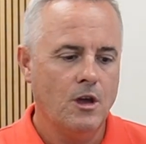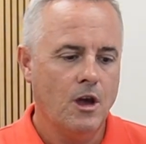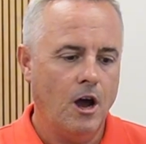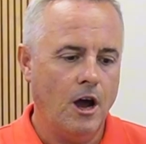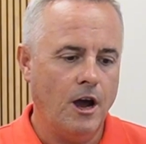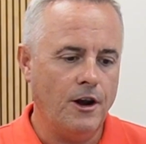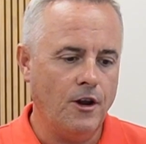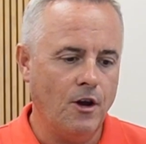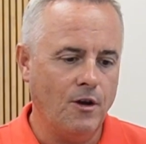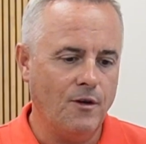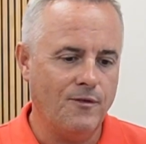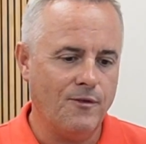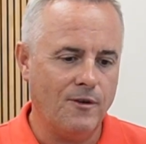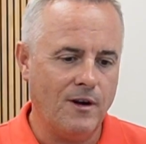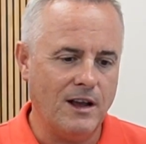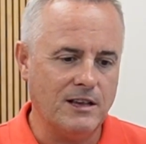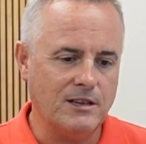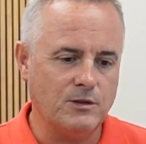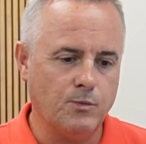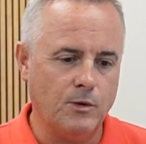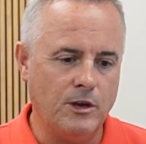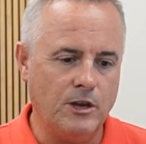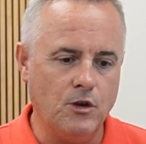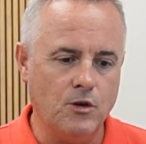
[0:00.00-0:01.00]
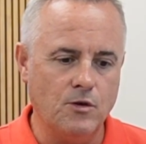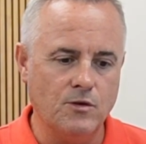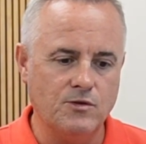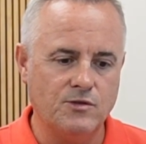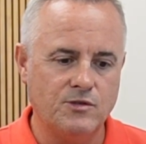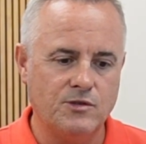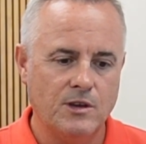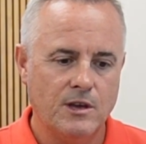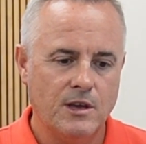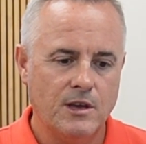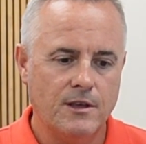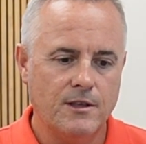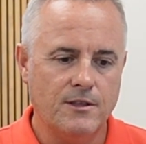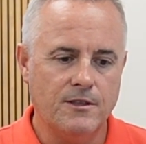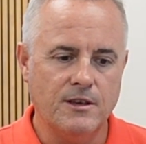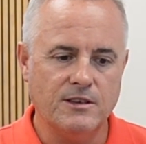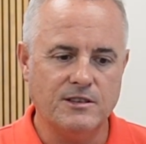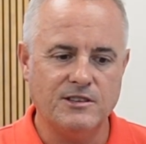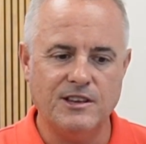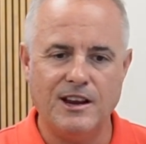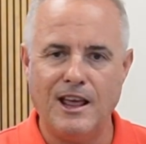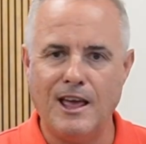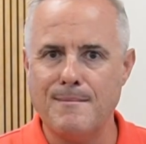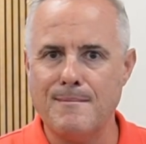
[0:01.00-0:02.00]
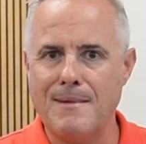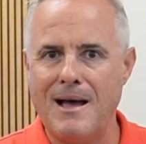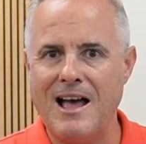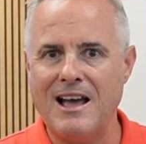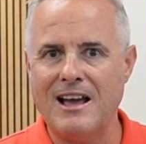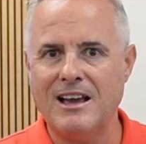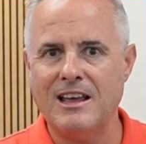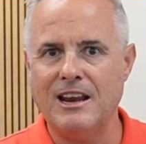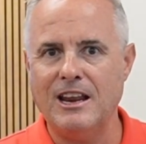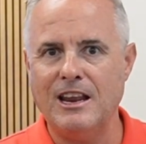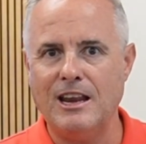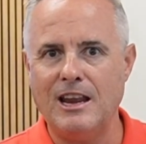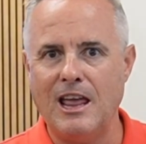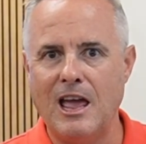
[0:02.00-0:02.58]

I know for us, we use this in our marketing